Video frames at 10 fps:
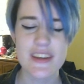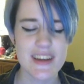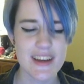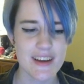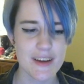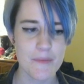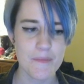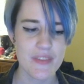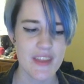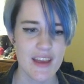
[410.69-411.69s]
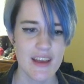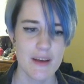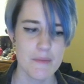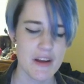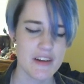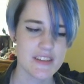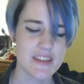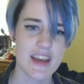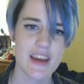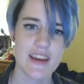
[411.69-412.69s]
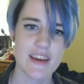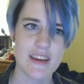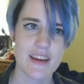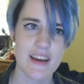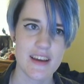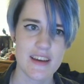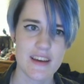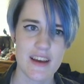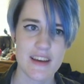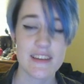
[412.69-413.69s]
Apparently a